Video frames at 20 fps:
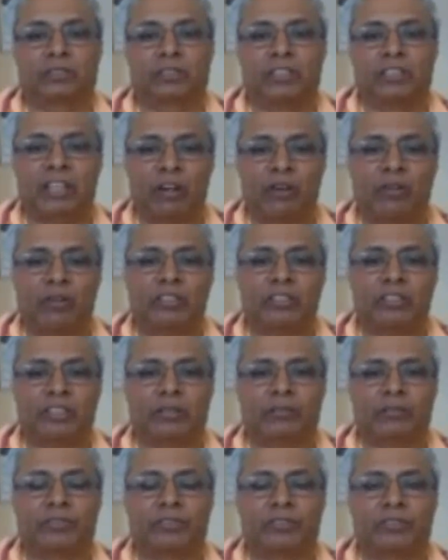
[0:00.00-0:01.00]
in
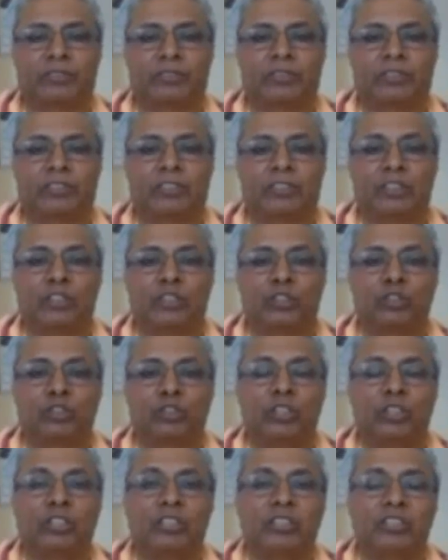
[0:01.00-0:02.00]
ourselves. So
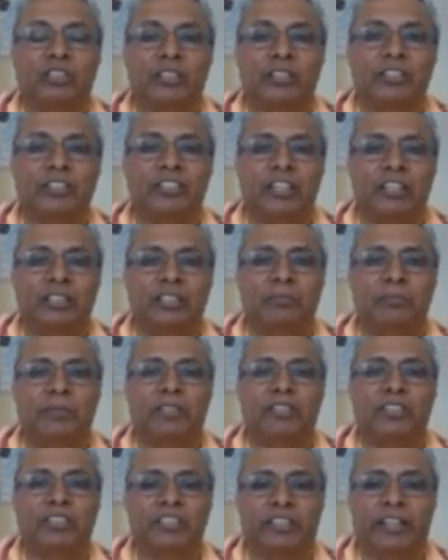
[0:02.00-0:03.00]
it is a
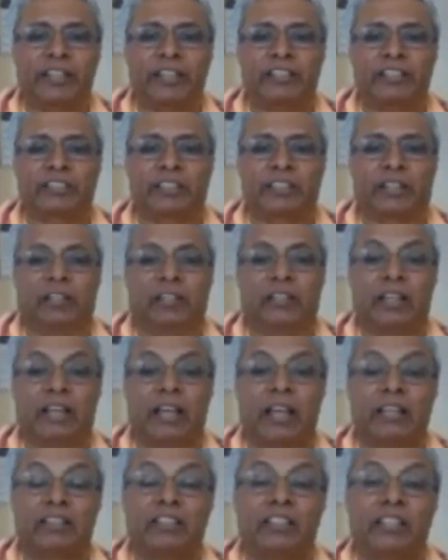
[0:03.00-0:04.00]
detachment, disconnection,
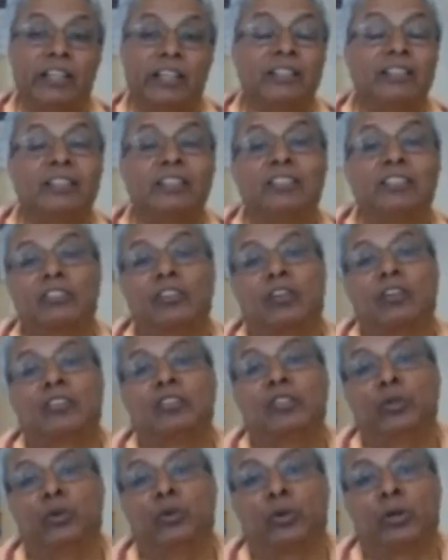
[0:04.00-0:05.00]
and then it is called
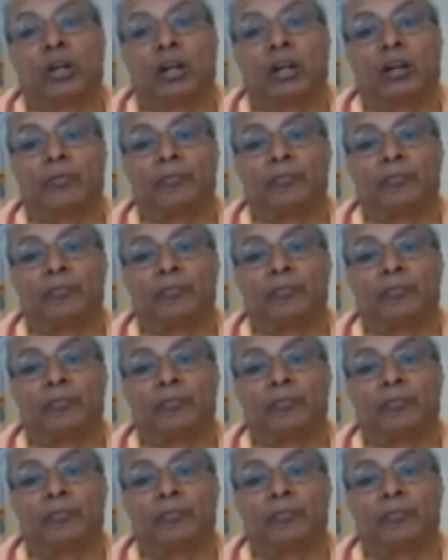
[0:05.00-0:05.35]
yoga.